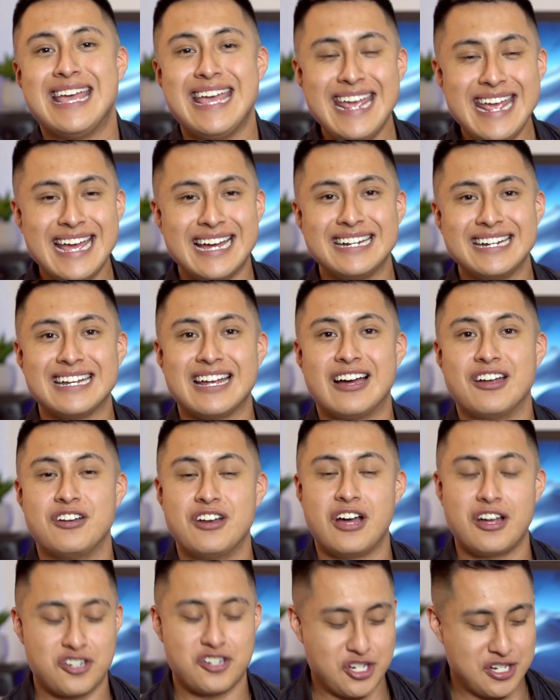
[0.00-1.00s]
And
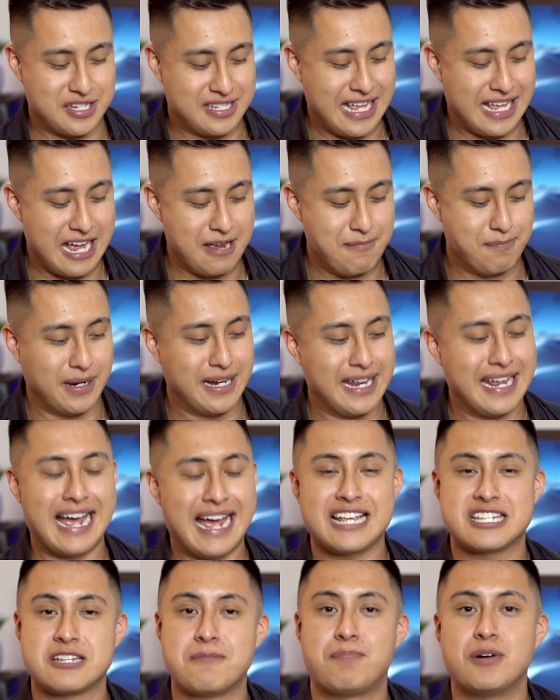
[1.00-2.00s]
not just that, but it has a